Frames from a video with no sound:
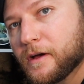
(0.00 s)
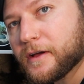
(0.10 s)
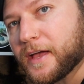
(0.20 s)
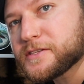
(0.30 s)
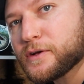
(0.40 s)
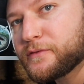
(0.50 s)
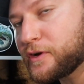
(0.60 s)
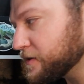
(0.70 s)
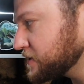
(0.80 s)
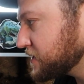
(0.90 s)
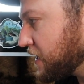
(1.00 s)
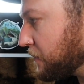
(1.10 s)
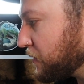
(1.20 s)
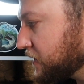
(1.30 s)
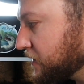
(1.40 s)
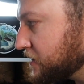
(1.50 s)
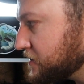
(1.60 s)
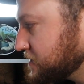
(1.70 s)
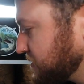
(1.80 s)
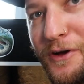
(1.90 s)
Okay, so I've got this set up like
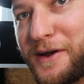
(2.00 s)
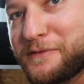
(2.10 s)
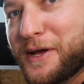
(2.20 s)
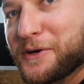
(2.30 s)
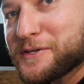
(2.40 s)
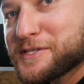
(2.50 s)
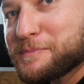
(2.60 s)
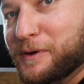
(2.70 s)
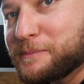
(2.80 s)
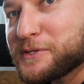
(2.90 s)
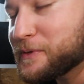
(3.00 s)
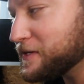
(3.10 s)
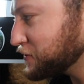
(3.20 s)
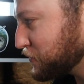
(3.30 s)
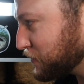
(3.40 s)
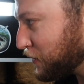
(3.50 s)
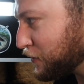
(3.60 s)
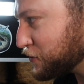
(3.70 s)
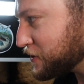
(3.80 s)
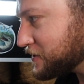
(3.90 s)
this, kind of like on a split between the two
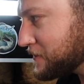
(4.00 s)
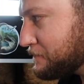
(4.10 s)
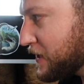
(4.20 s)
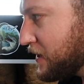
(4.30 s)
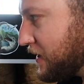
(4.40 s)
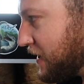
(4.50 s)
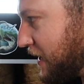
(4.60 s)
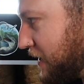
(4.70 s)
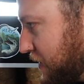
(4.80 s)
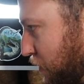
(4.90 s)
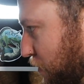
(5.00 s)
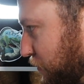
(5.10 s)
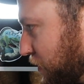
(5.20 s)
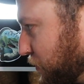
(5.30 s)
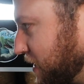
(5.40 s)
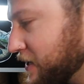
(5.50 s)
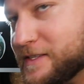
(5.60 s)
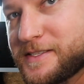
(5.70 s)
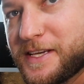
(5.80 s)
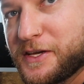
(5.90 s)
enclosures. And hopefully we
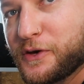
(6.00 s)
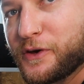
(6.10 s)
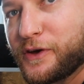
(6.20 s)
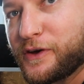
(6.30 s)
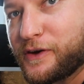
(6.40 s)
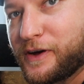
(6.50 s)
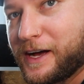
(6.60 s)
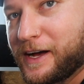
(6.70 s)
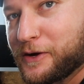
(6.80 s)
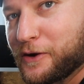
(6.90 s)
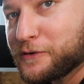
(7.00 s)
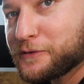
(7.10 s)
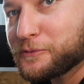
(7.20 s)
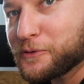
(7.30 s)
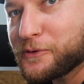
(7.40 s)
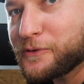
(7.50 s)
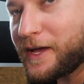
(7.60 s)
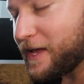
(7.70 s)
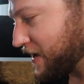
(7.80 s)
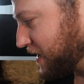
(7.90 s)
can see her uh, go through
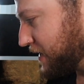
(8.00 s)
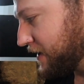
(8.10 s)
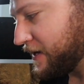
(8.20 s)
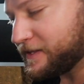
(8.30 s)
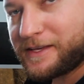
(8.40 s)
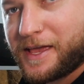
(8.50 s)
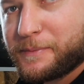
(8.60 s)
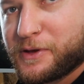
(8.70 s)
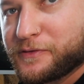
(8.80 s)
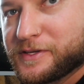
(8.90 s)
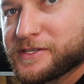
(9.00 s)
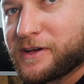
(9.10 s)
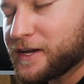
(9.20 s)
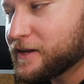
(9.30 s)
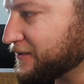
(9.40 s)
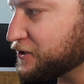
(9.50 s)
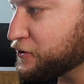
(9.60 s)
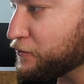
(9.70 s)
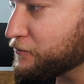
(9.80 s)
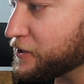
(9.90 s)
and eat the yabby on this side. I
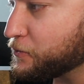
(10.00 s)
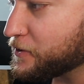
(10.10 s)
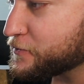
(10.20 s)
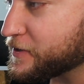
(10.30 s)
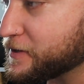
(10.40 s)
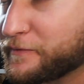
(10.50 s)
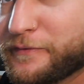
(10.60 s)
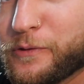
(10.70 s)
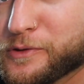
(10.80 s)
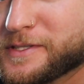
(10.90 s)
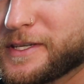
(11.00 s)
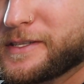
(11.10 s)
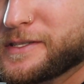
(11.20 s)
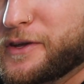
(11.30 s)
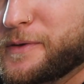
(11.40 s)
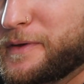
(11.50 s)
don't really want to reinforce that there's going to